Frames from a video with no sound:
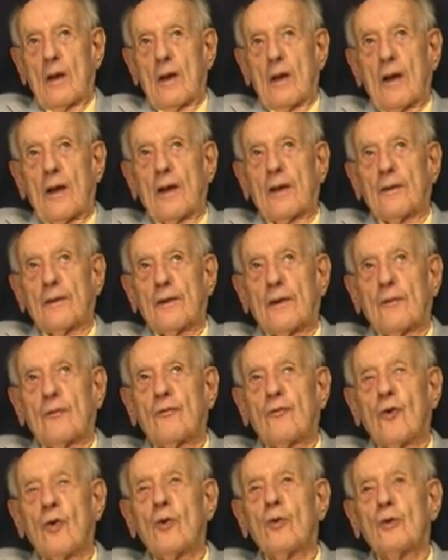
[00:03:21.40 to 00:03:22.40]
And the
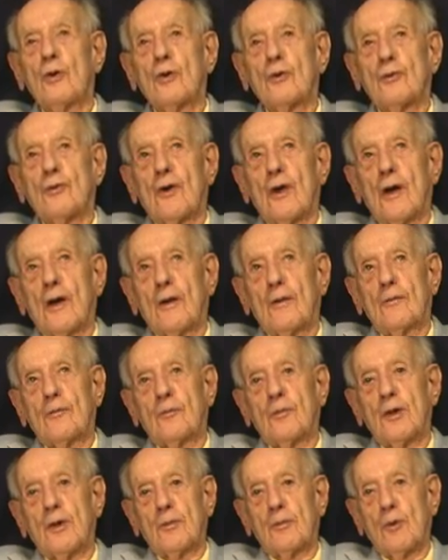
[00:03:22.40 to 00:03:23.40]
four-wheel drive
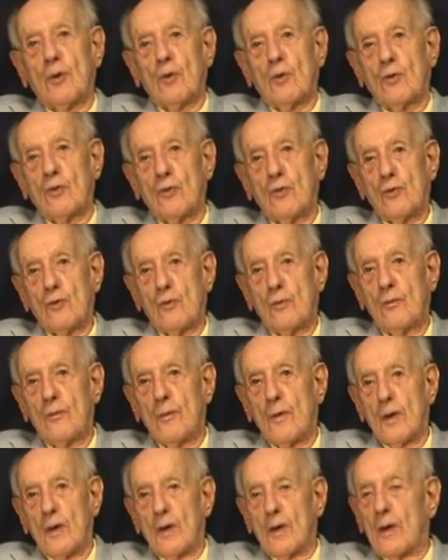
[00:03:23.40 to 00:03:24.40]
people who
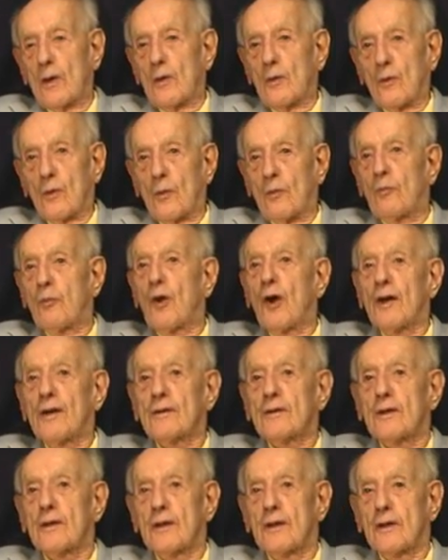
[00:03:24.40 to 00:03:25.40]
were
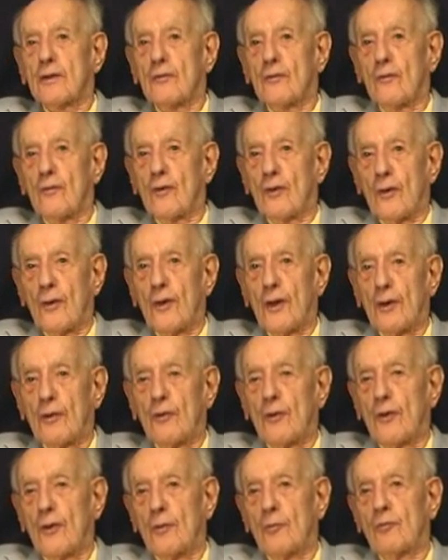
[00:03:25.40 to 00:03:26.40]
practically, they
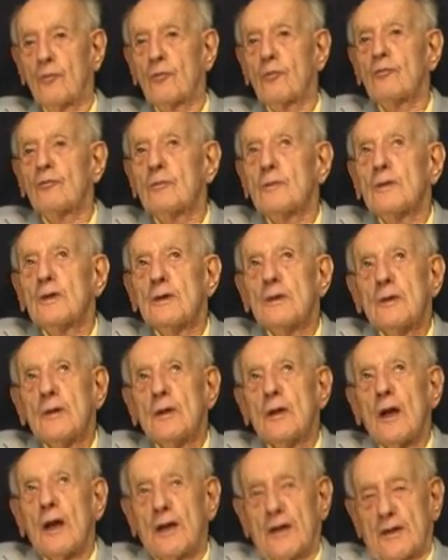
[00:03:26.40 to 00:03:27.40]
were the
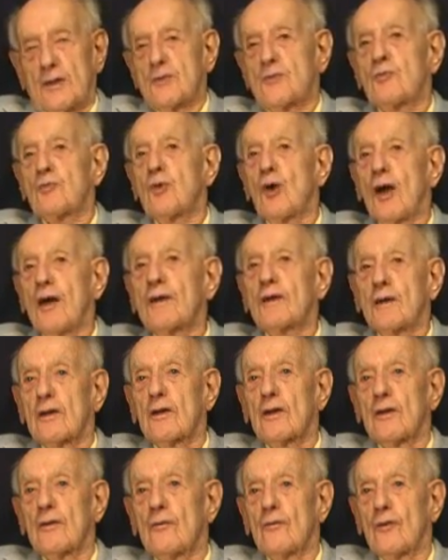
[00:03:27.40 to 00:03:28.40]

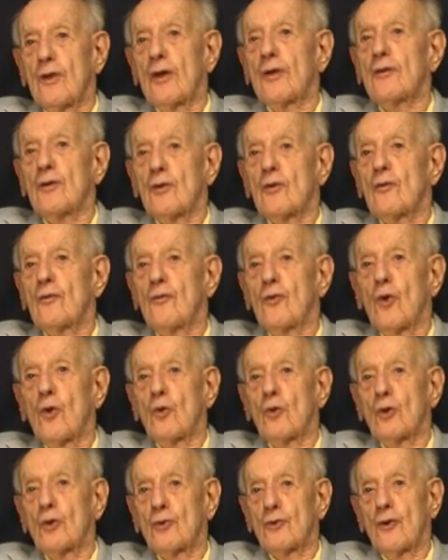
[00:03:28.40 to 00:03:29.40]
practical inventor of
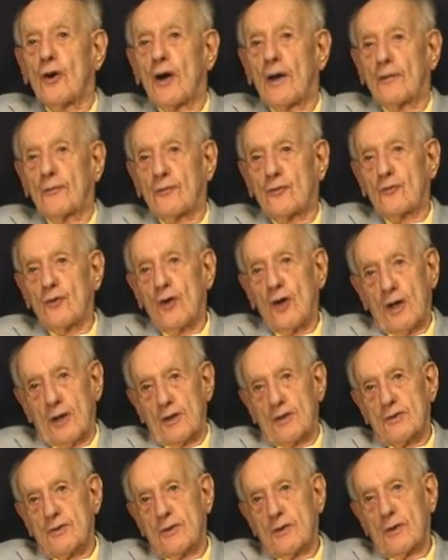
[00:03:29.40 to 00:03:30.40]
four-wheel drive
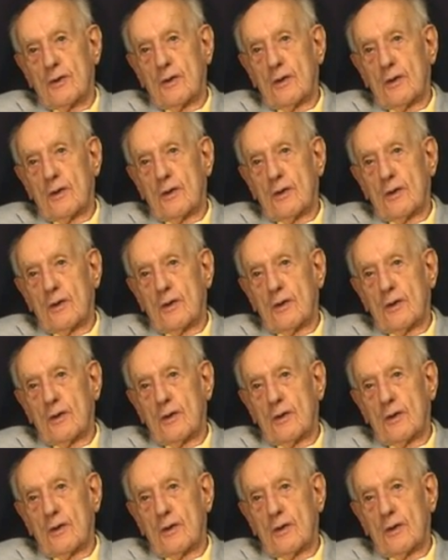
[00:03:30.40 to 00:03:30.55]
trucks.